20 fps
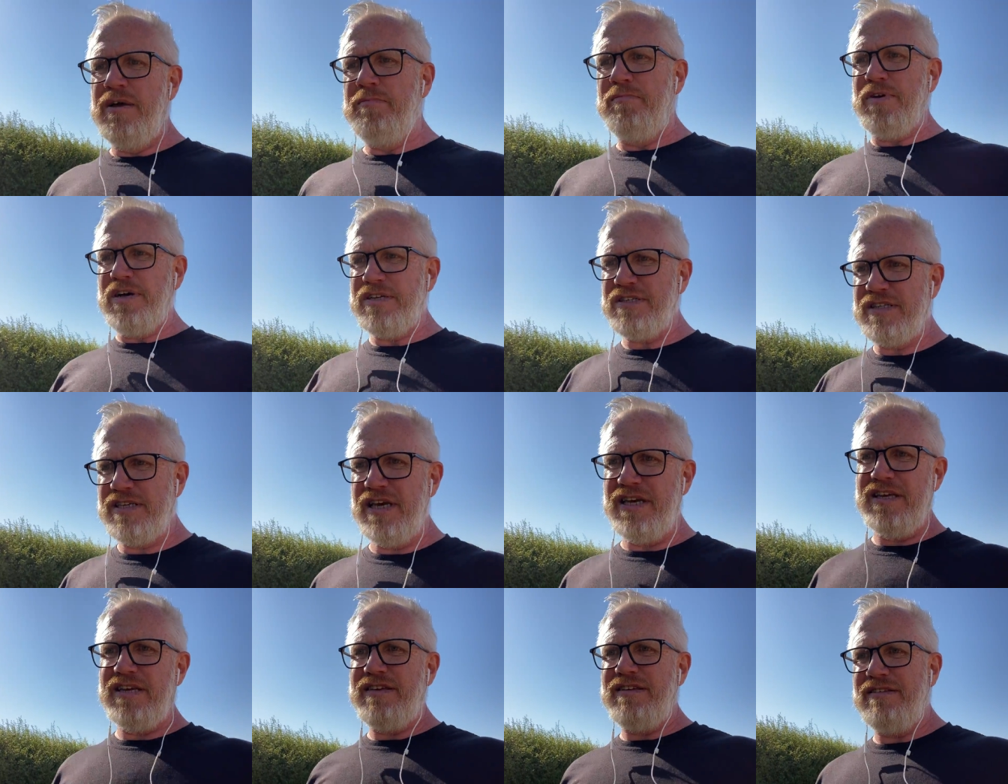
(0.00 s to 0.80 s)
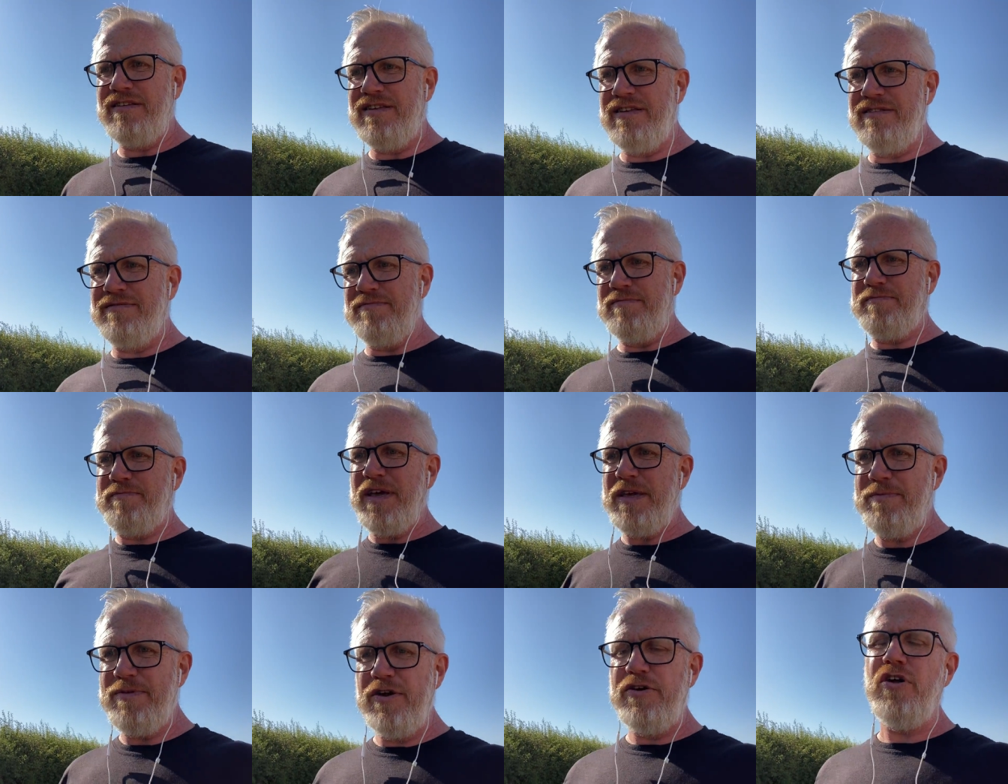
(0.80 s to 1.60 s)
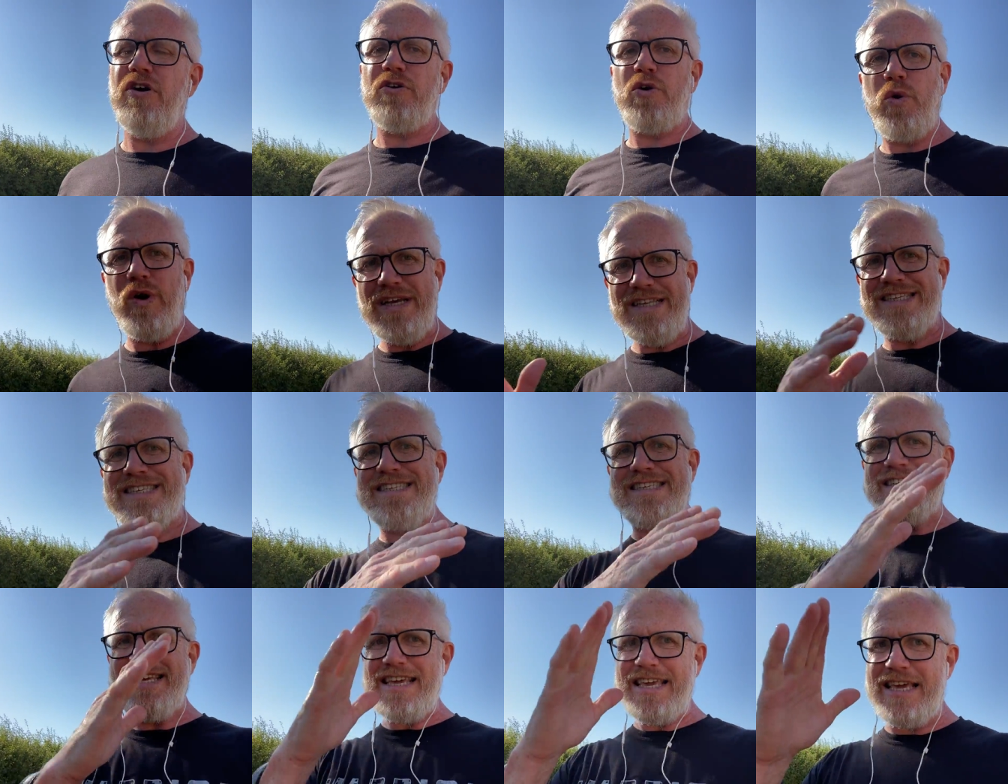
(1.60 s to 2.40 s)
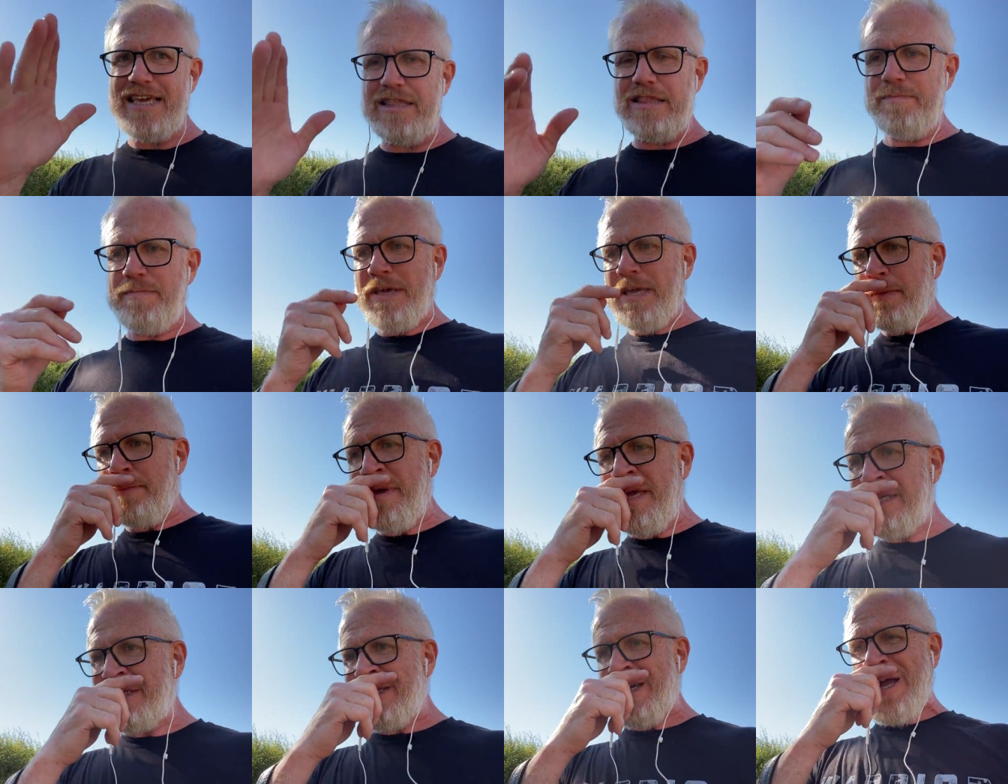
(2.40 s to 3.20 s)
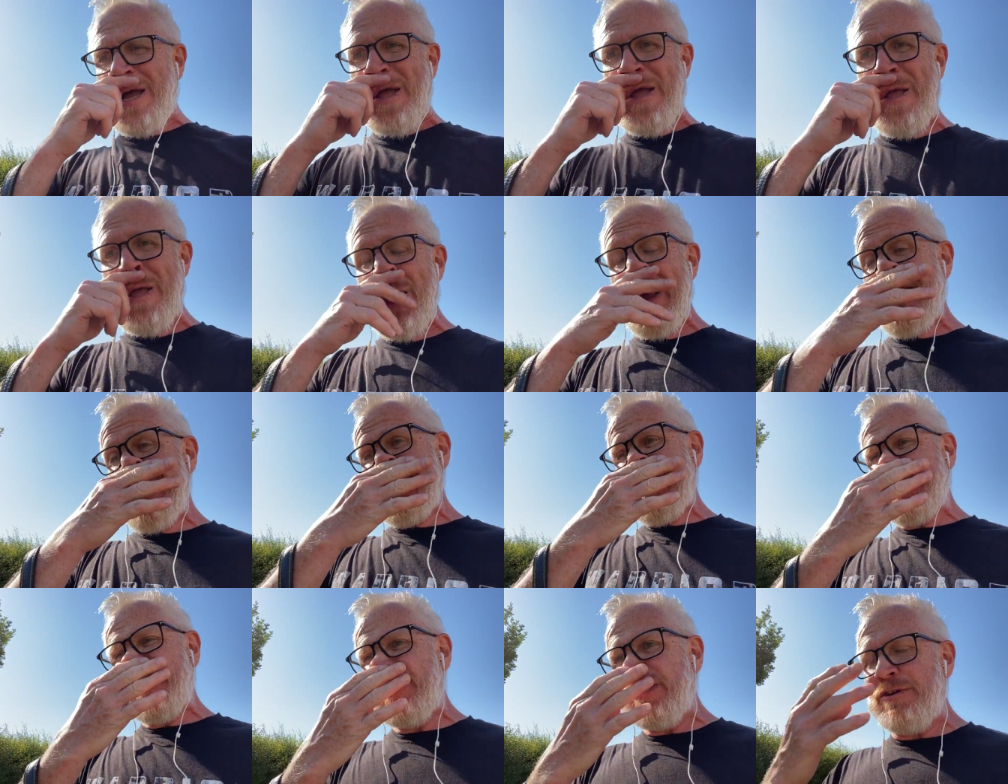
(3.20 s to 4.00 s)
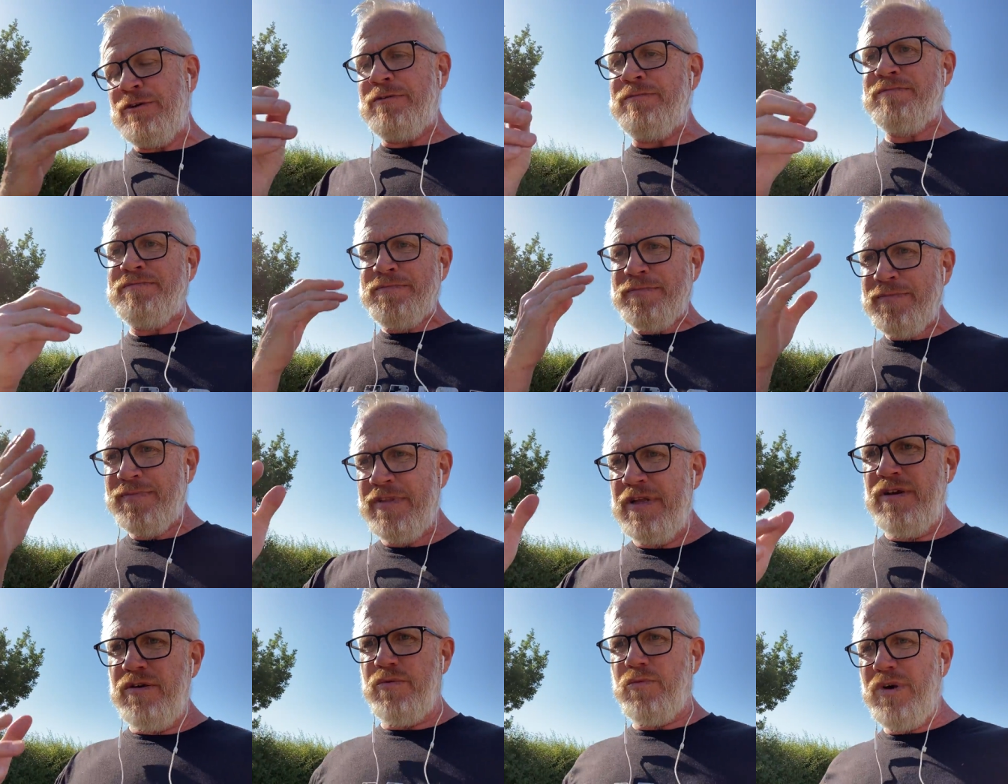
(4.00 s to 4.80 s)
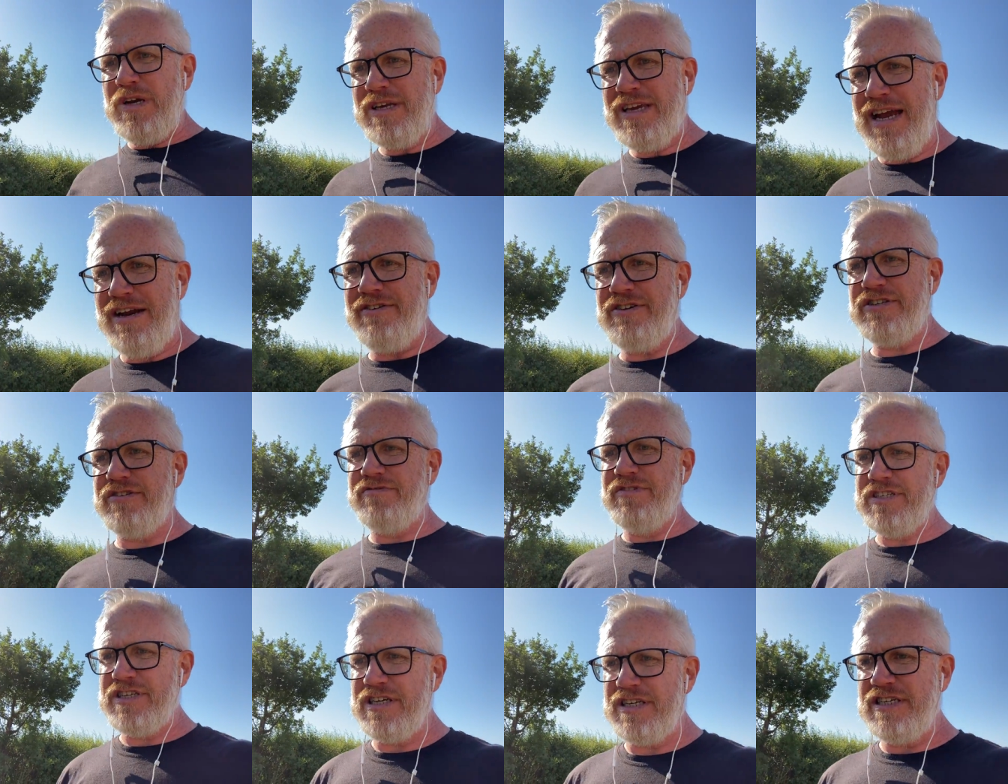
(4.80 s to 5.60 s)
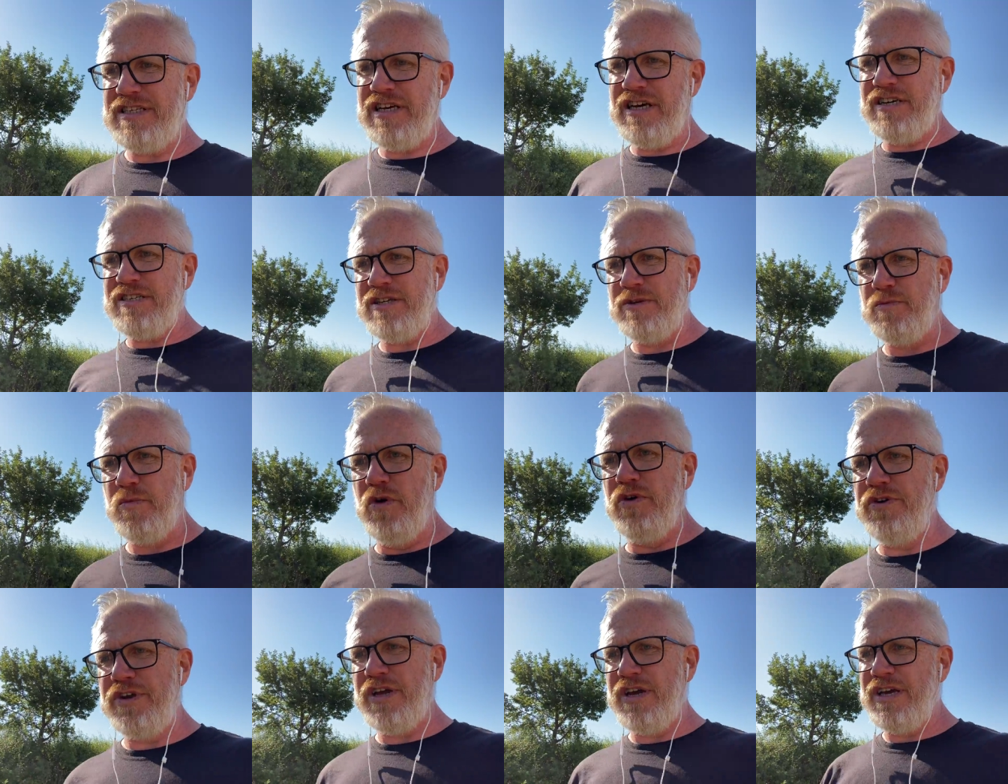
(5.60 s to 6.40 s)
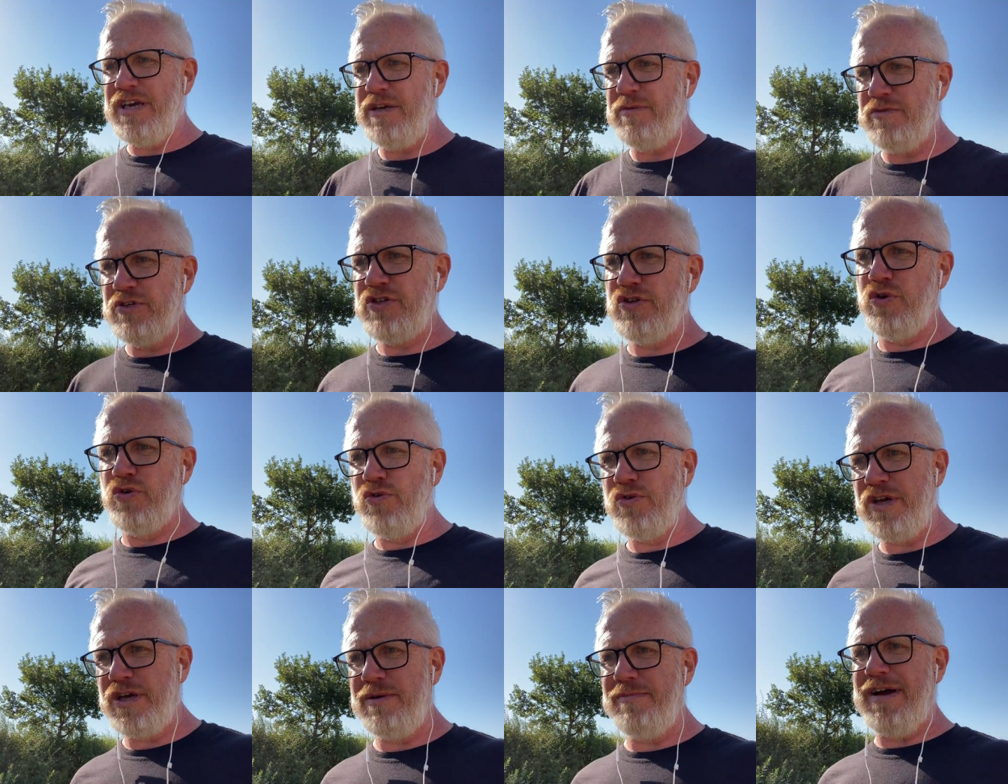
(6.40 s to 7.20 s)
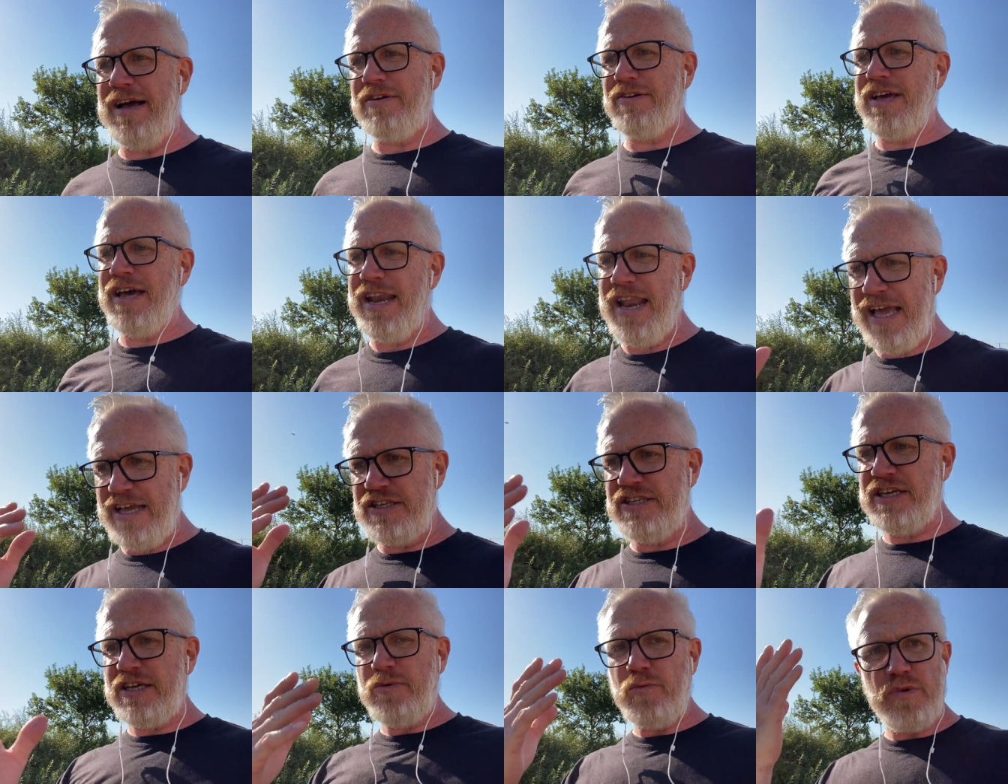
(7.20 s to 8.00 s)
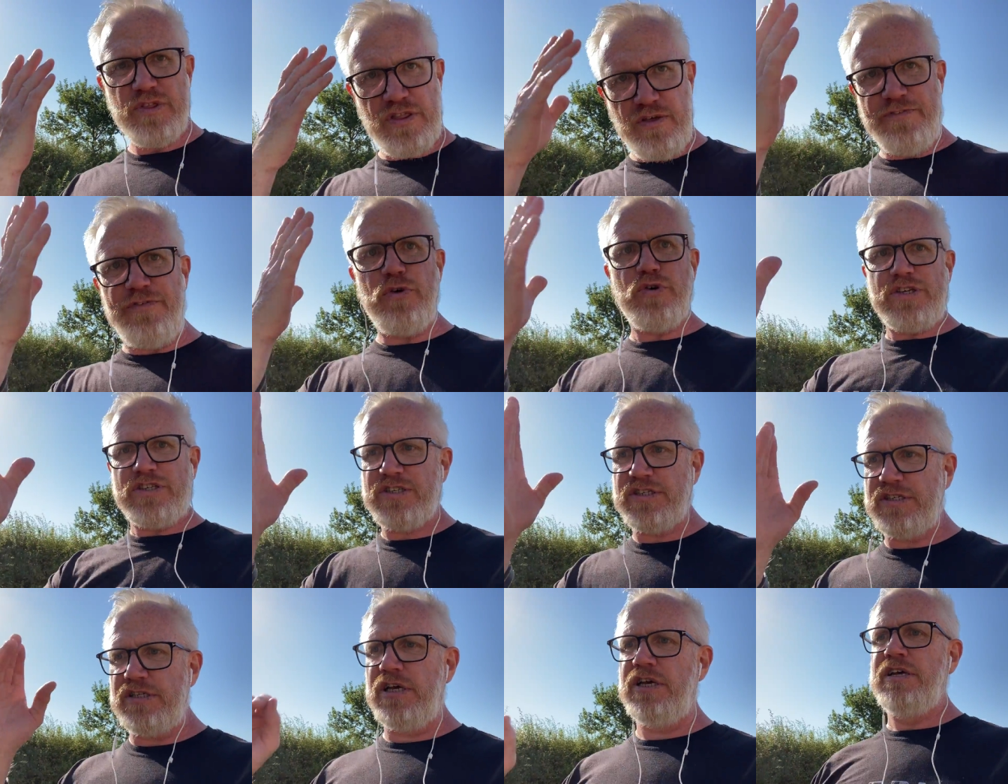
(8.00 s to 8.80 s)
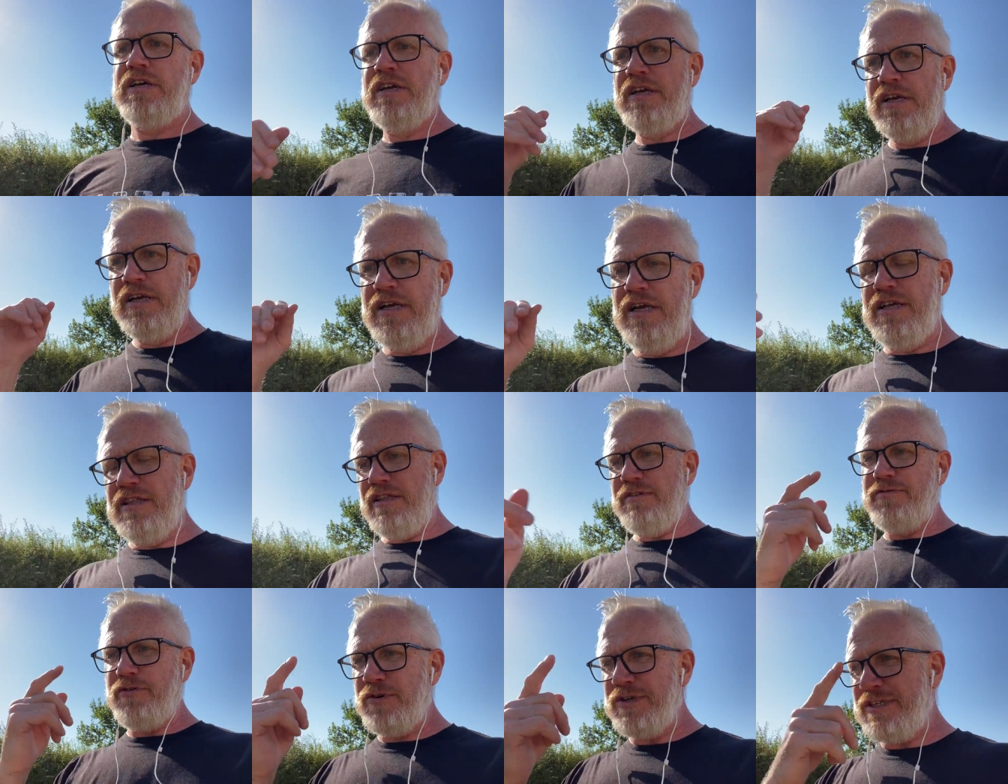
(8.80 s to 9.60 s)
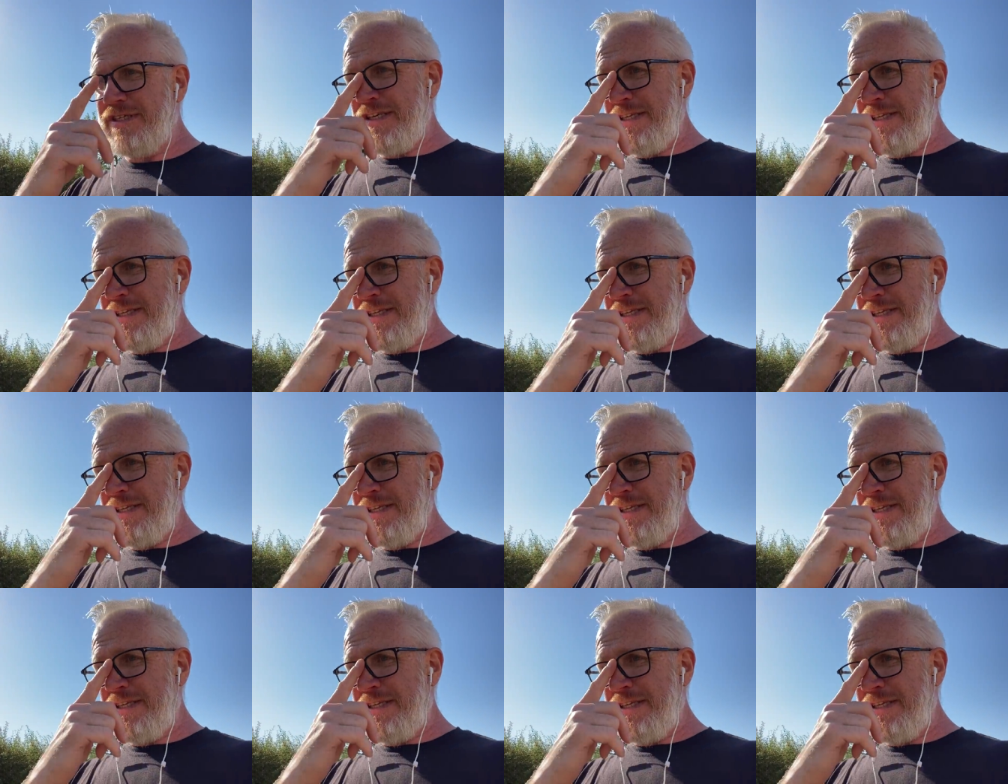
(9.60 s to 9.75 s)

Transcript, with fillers: but people are not quite seeing the bigger picture. So when Garrett originally started Warrior, he was talking about connecting with the voice, the voice